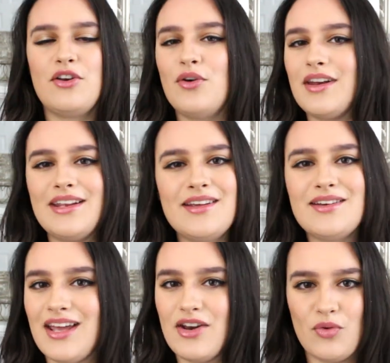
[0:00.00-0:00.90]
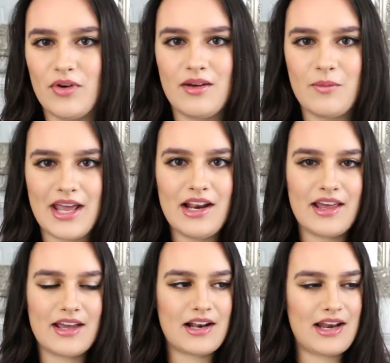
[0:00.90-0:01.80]
And not in an annoying way
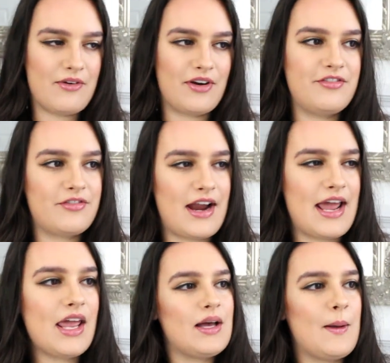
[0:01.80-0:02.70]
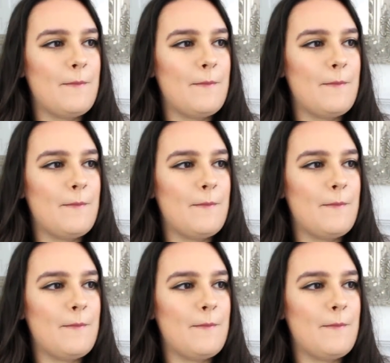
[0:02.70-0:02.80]
like Clary Fray,